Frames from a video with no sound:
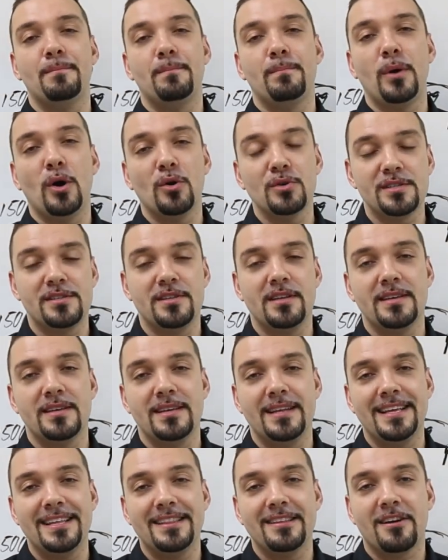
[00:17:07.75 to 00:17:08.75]
post
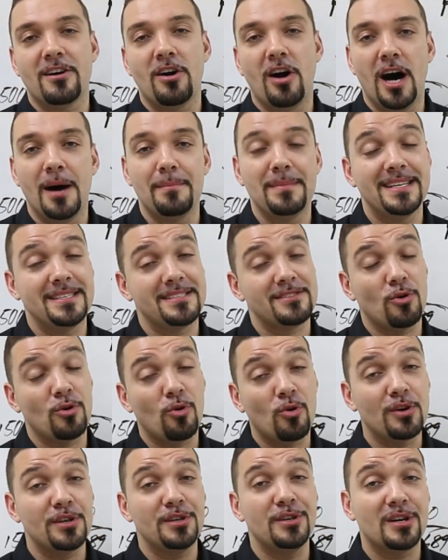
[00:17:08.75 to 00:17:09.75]
it in the comments,
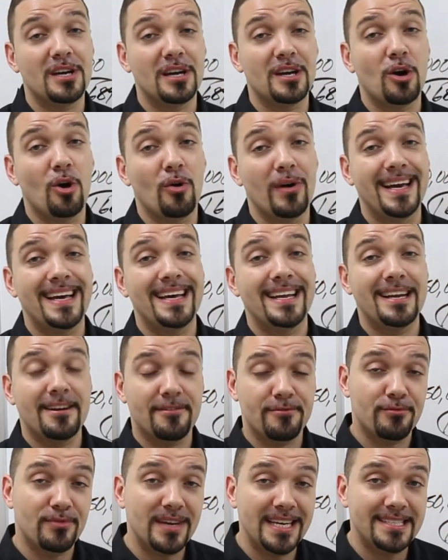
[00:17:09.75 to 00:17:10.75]
or you can go ahead
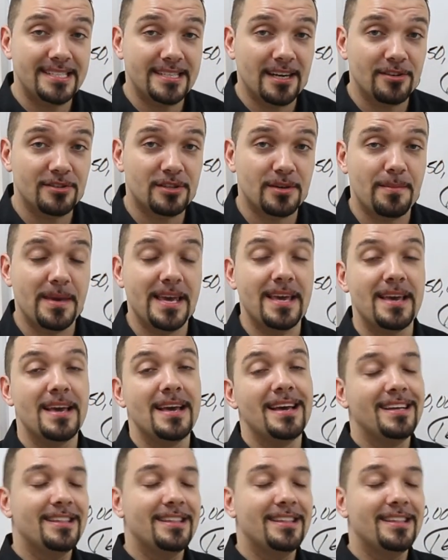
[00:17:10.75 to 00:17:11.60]
and reach out to me.